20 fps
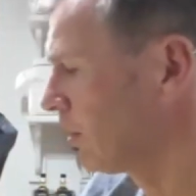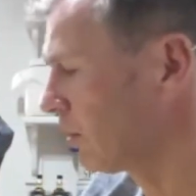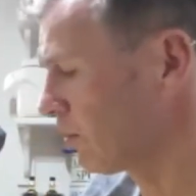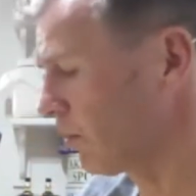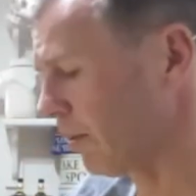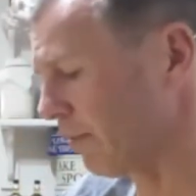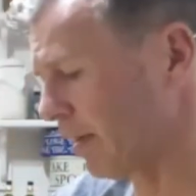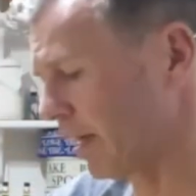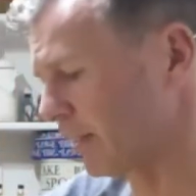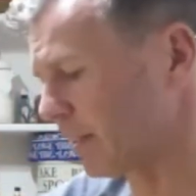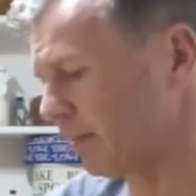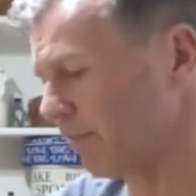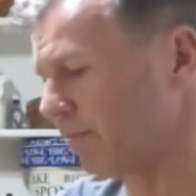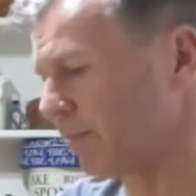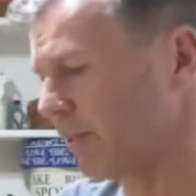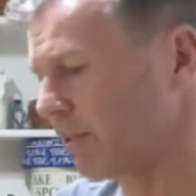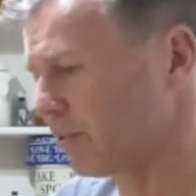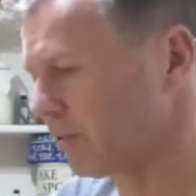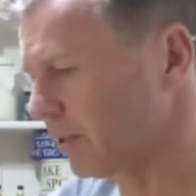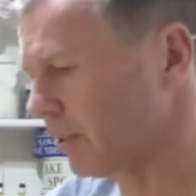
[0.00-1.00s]
What of active
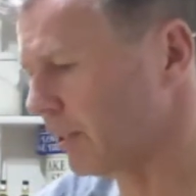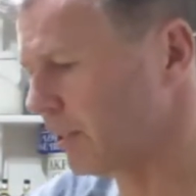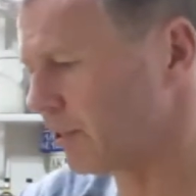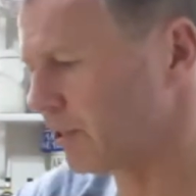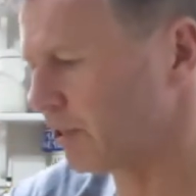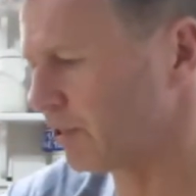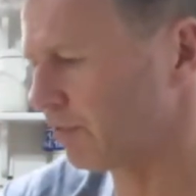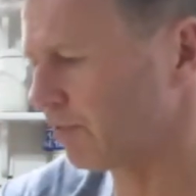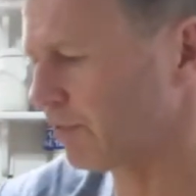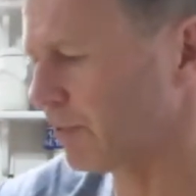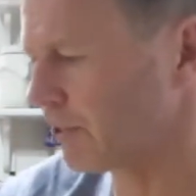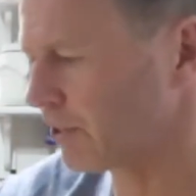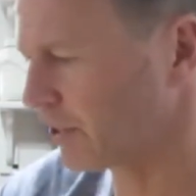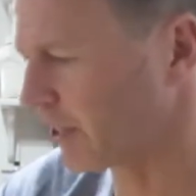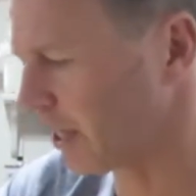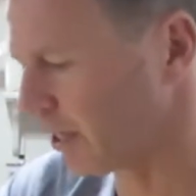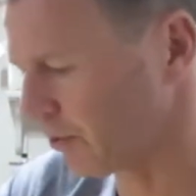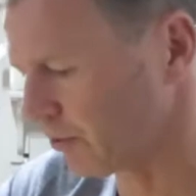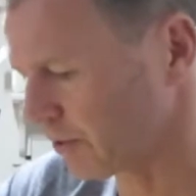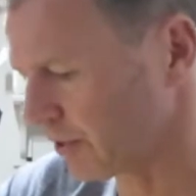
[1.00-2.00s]
fish. Because fish
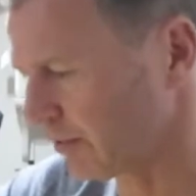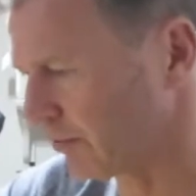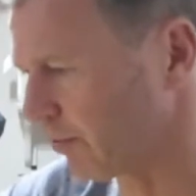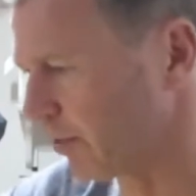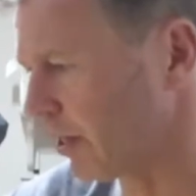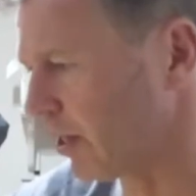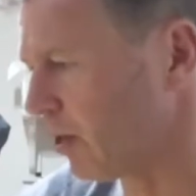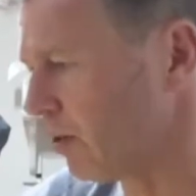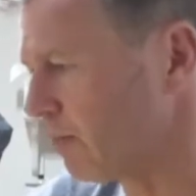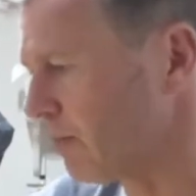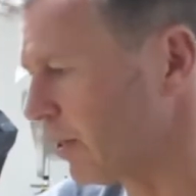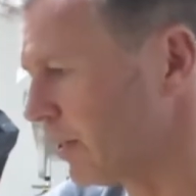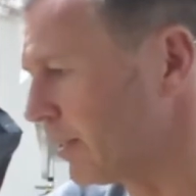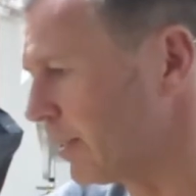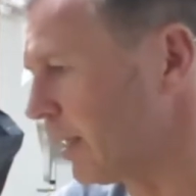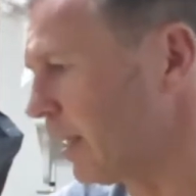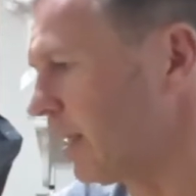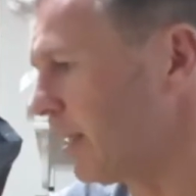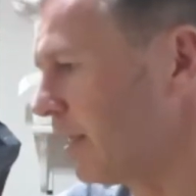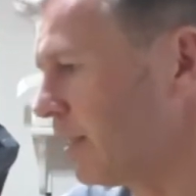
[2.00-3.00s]
scales everywhere. Oh my
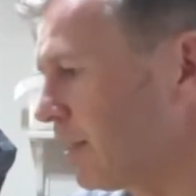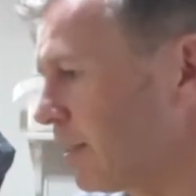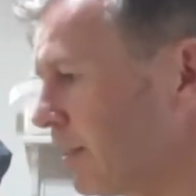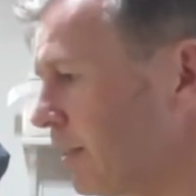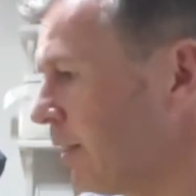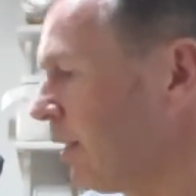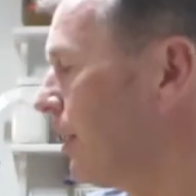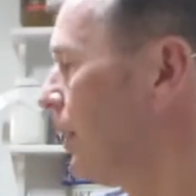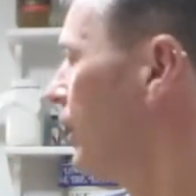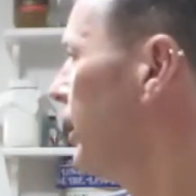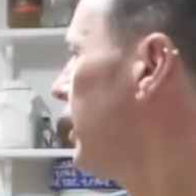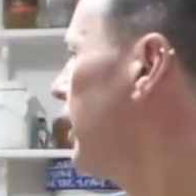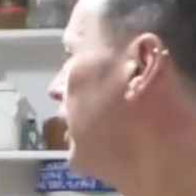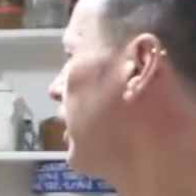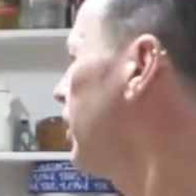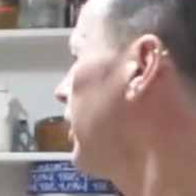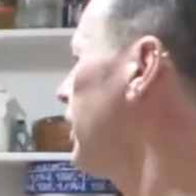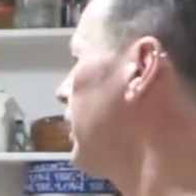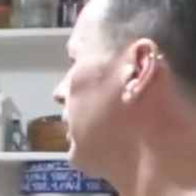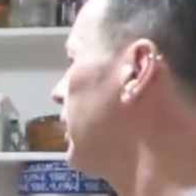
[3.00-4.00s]
days.
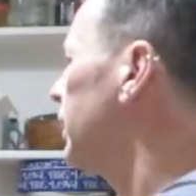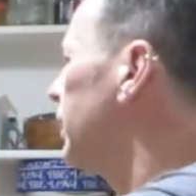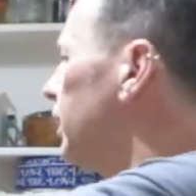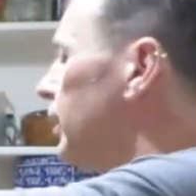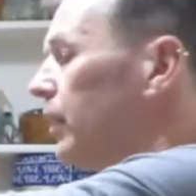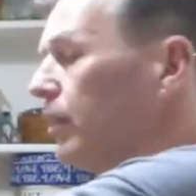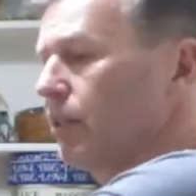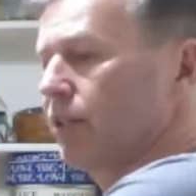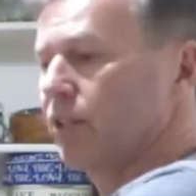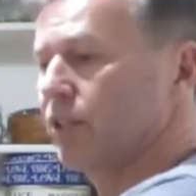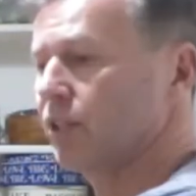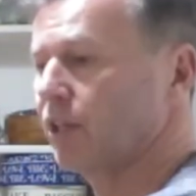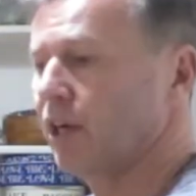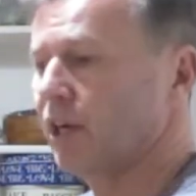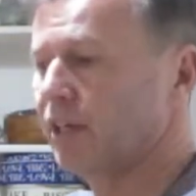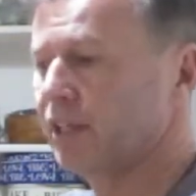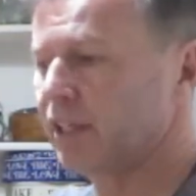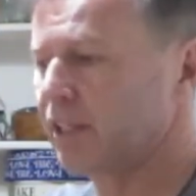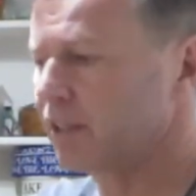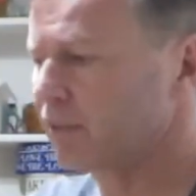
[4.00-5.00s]
Anyway, there's the
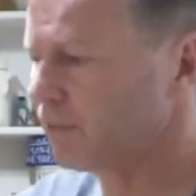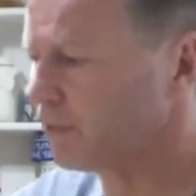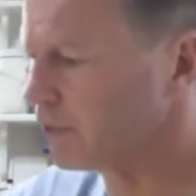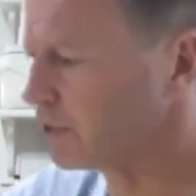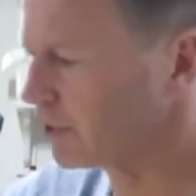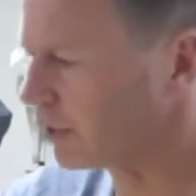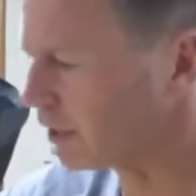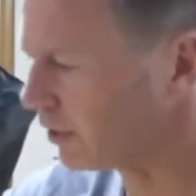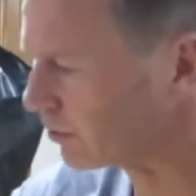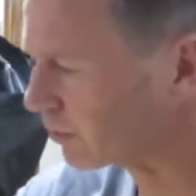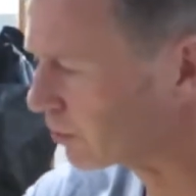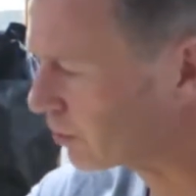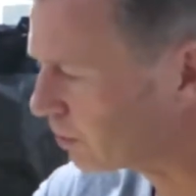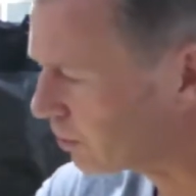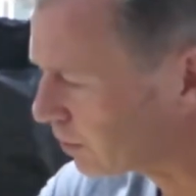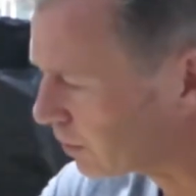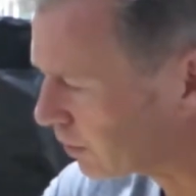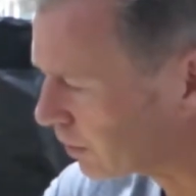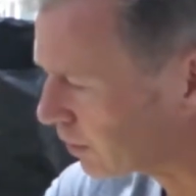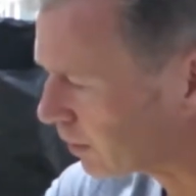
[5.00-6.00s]
sardines fish scales.
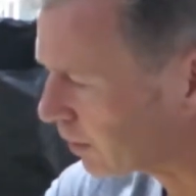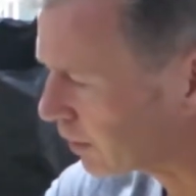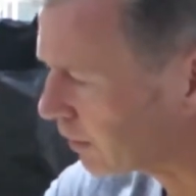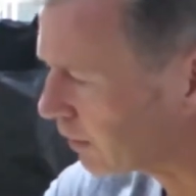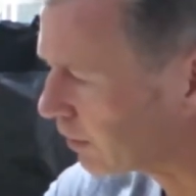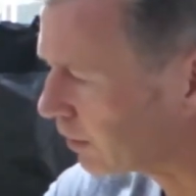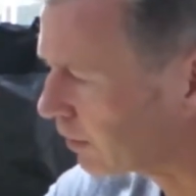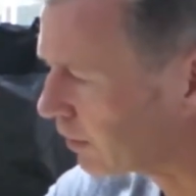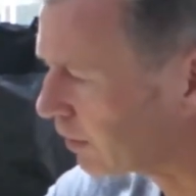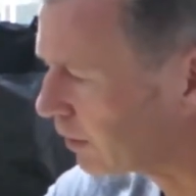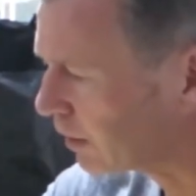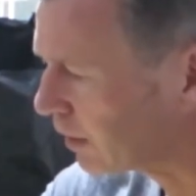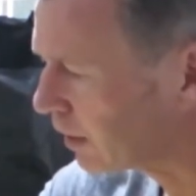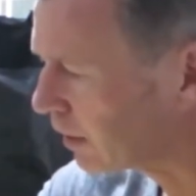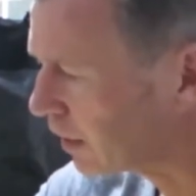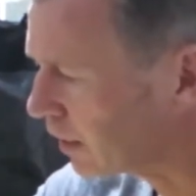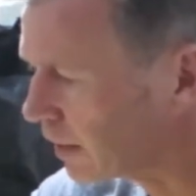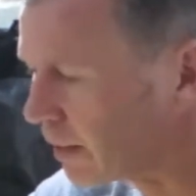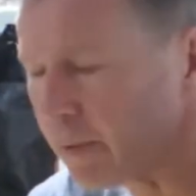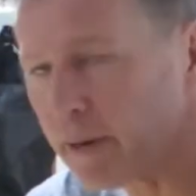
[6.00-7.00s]
Cornish sardine. Look,
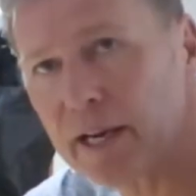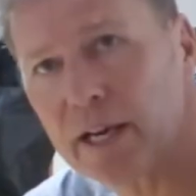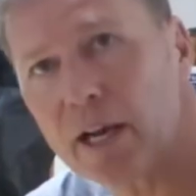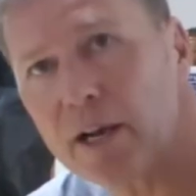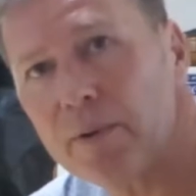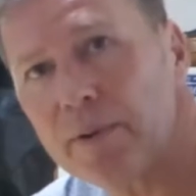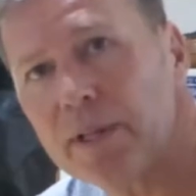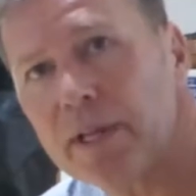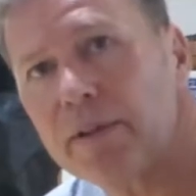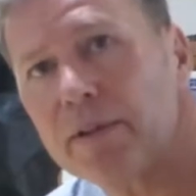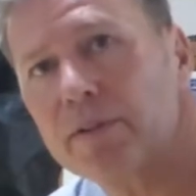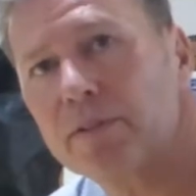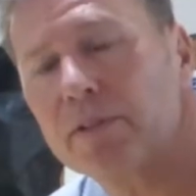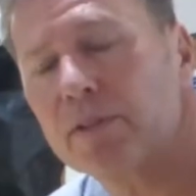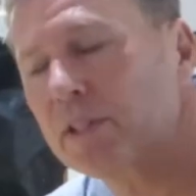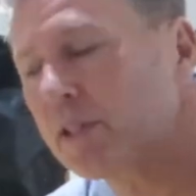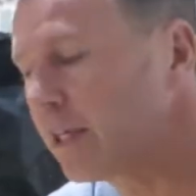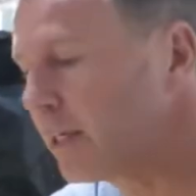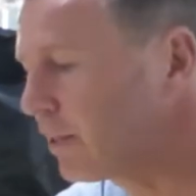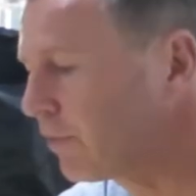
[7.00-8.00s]

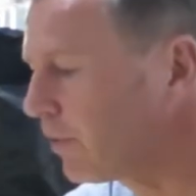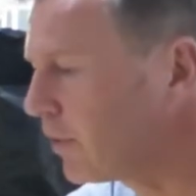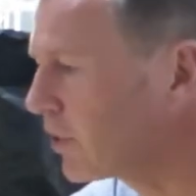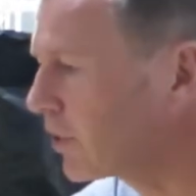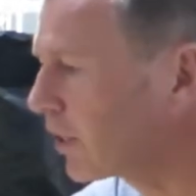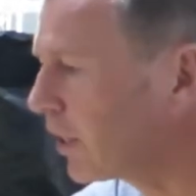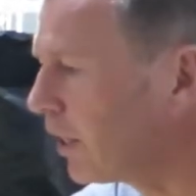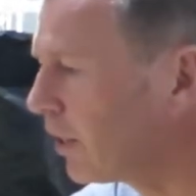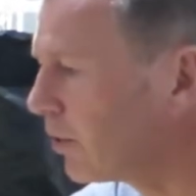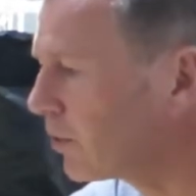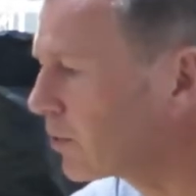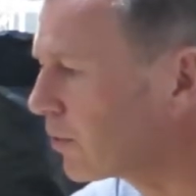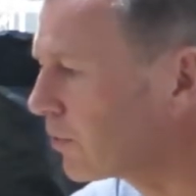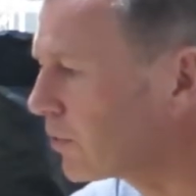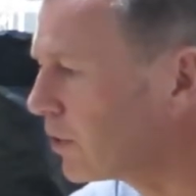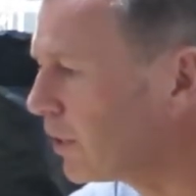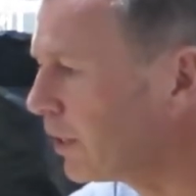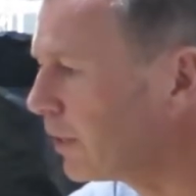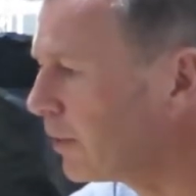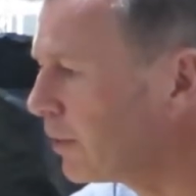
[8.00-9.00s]
these fish scales,
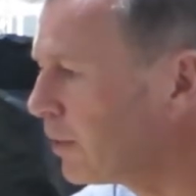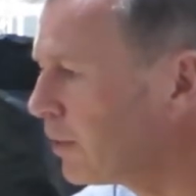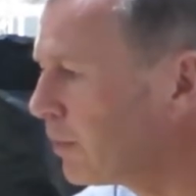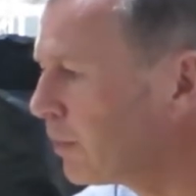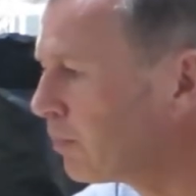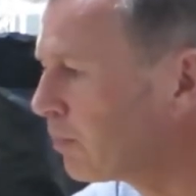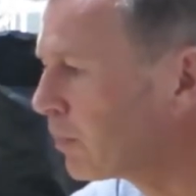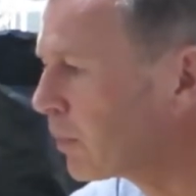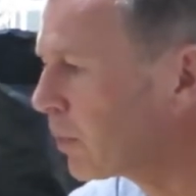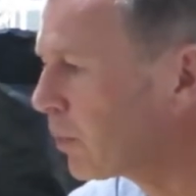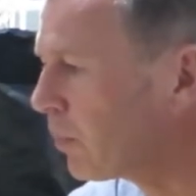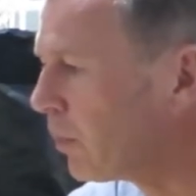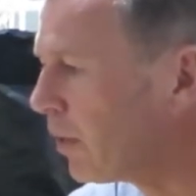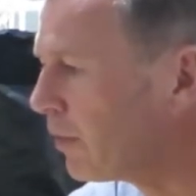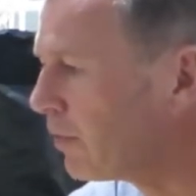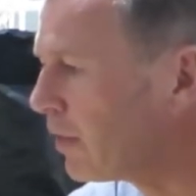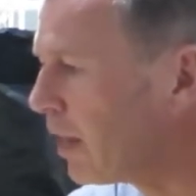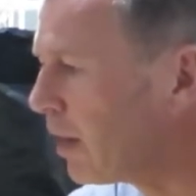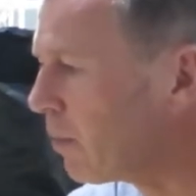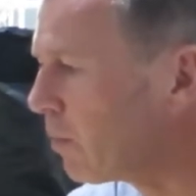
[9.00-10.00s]
obviously,
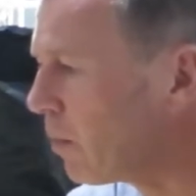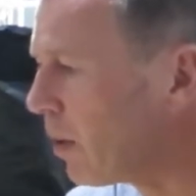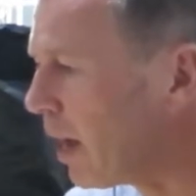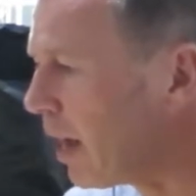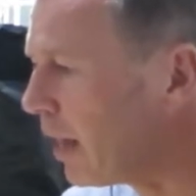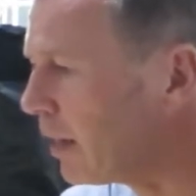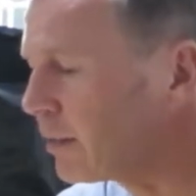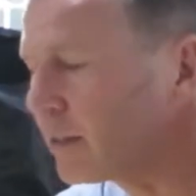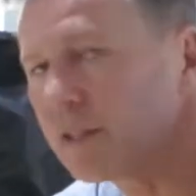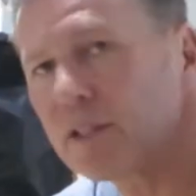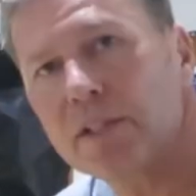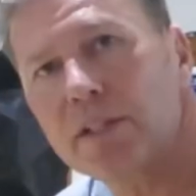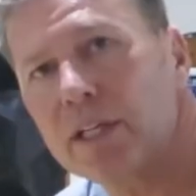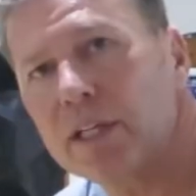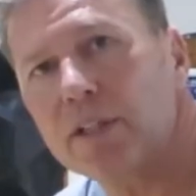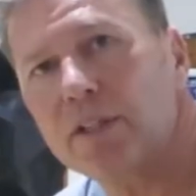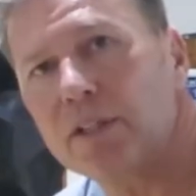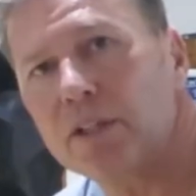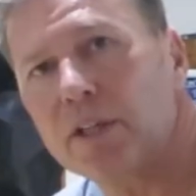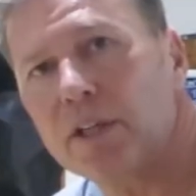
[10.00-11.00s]
when they're wet, they
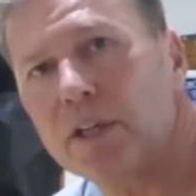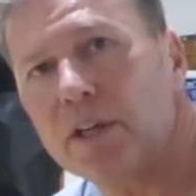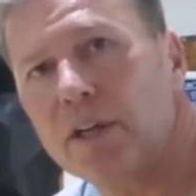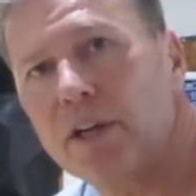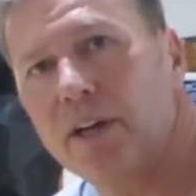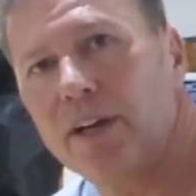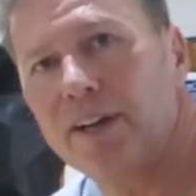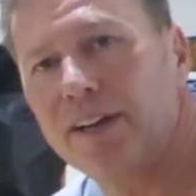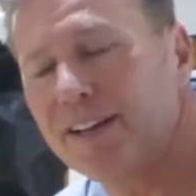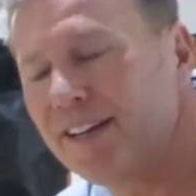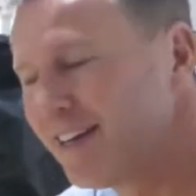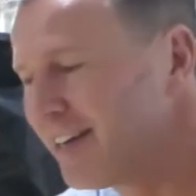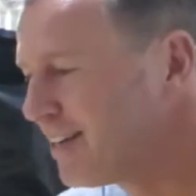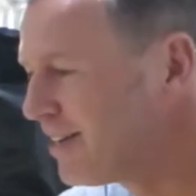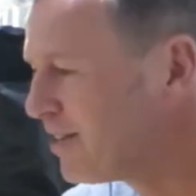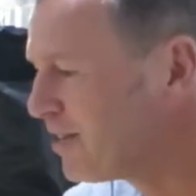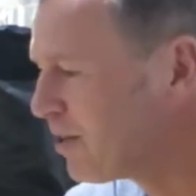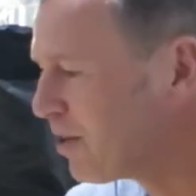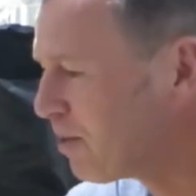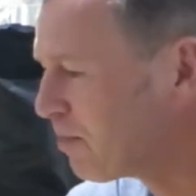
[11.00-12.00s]
stick to you.
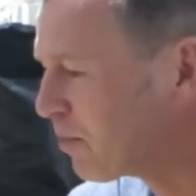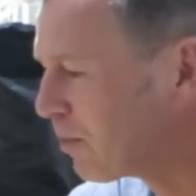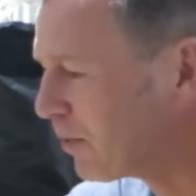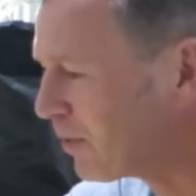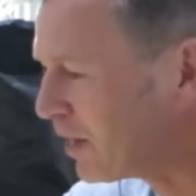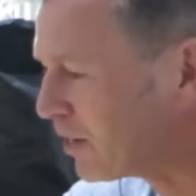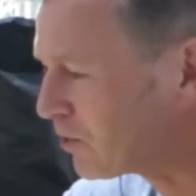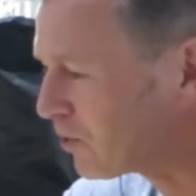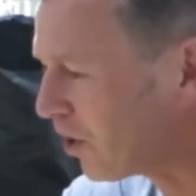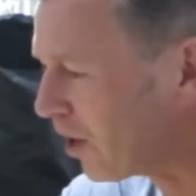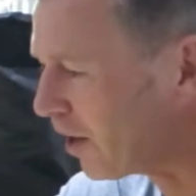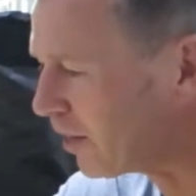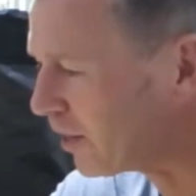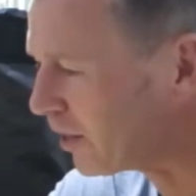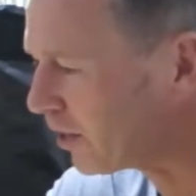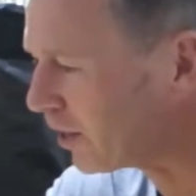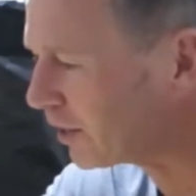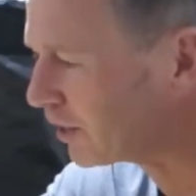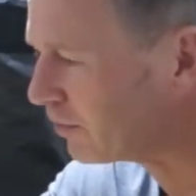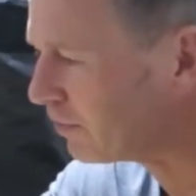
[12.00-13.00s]
When they're dry,
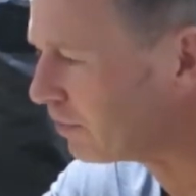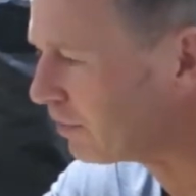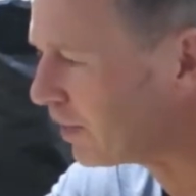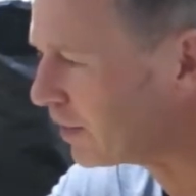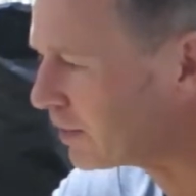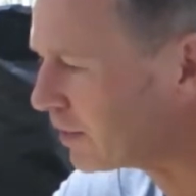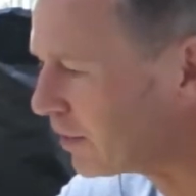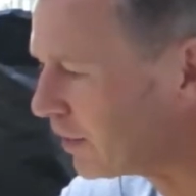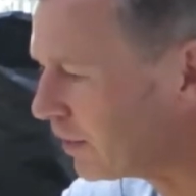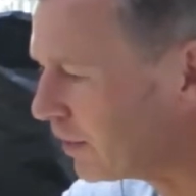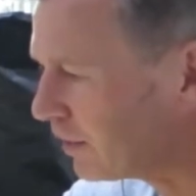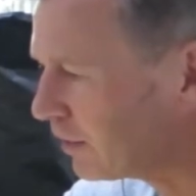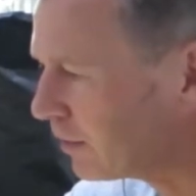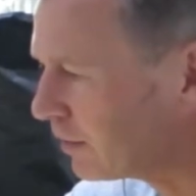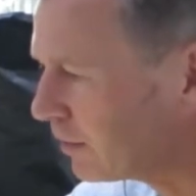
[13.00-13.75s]
they're like confetti.